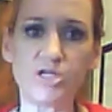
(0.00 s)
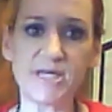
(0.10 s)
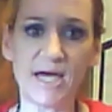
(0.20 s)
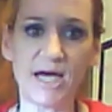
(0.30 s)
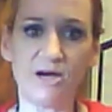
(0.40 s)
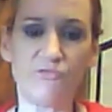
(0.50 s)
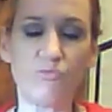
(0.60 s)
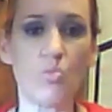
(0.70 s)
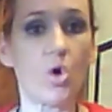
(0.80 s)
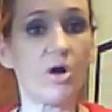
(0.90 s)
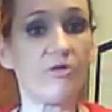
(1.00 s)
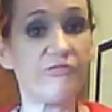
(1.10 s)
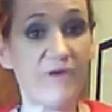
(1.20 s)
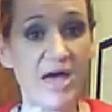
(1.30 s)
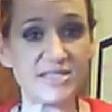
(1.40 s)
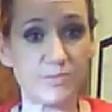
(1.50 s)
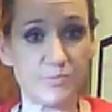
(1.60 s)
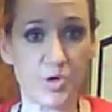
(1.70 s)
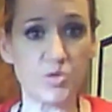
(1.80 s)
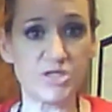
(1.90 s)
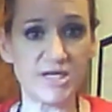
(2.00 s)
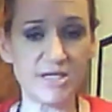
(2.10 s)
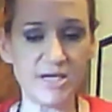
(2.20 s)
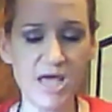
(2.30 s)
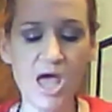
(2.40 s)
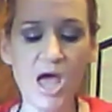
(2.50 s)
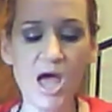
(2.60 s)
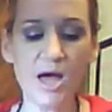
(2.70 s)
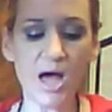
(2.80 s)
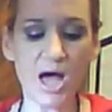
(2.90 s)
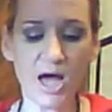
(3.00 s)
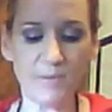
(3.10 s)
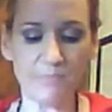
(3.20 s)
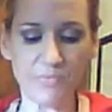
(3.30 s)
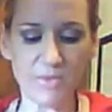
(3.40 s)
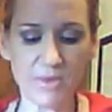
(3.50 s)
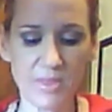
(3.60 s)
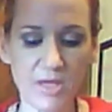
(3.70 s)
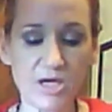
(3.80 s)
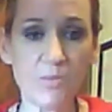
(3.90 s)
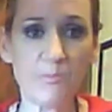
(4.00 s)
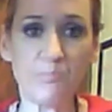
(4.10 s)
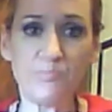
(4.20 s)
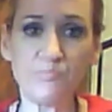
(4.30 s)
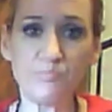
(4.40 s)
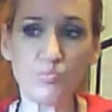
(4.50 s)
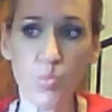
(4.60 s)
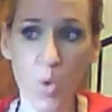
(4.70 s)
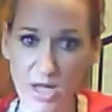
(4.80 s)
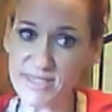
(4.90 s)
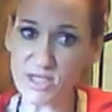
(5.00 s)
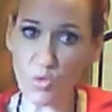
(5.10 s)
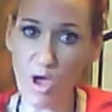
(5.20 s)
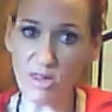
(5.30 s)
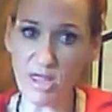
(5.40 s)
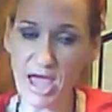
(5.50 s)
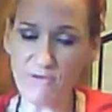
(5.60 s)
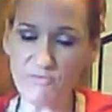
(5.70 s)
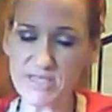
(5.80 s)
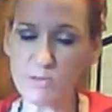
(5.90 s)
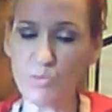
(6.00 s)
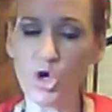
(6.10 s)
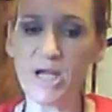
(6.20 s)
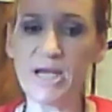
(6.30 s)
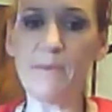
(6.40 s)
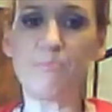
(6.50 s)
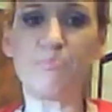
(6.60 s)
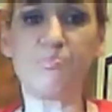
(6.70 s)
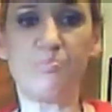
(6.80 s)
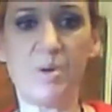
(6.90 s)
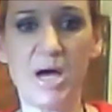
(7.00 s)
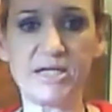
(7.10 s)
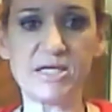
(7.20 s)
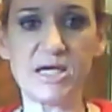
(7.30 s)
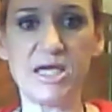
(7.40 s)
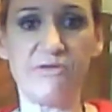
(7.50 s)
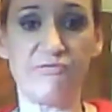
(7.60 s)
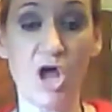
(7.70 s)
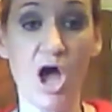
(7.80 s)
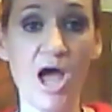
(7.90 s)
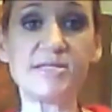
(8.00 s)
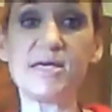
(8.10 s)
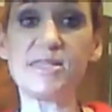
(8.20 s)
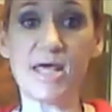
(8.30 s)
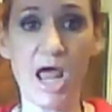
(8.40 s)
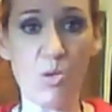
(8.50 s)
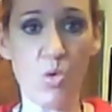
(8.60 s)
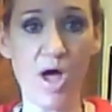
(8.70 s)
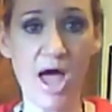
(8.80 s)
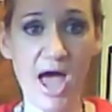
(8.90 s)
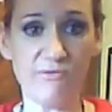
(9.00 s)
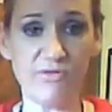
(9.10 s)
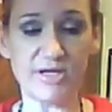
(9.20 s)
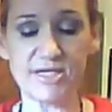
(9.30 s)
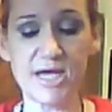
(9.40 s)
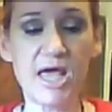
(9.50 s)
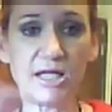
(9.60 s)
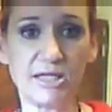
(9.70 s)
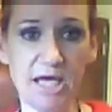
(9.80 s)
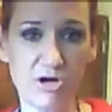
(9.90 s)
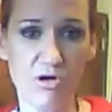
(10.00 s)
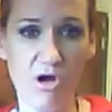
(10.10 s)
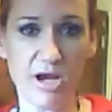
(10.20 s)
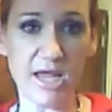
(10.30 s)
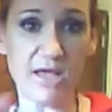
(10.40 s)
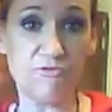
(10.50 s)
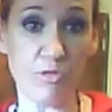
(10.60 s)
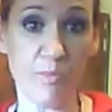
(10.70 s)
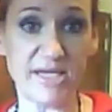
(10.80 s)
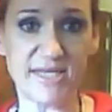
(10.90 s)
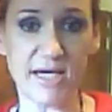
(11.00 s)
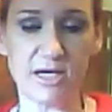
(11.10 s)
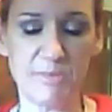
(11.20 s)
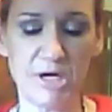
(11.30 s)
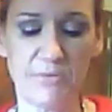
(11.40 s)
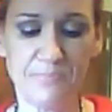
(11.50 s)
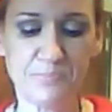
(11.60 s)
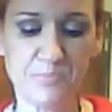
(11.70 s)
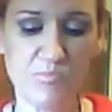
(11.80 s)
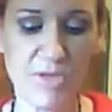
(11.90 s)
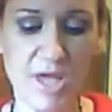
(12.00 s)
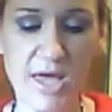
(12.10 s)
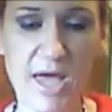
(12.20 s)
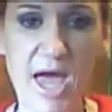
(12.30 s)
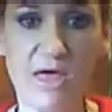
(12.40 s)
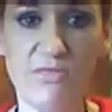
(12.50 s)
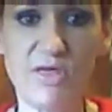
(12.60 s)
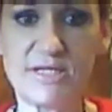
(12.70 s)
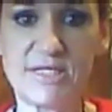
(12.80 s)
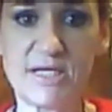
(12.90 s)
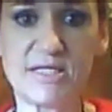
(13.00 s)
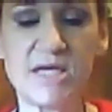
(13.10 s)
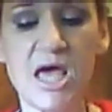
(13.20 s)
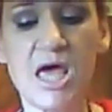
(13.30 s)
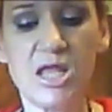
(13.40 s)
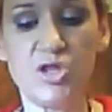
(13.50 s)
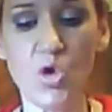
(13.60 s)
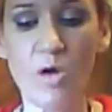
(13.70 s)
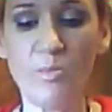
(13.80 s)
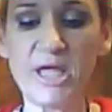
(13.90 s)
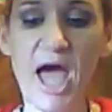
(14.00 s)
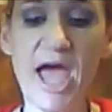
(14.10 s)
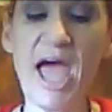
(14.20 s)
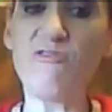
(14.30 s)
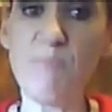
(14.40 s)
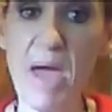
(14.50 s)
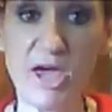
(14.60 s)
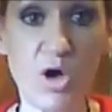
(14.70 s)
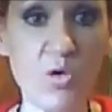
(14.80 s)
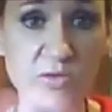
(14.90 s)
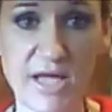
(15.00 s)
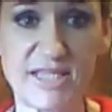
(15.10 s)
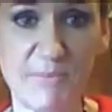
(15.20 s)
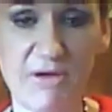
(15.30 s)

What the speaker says: to have more fats and protein. Um, Once in a while, I have this in the morning, but if not, then I will have it later on for my second meal. And this is, normally I have mango, that's my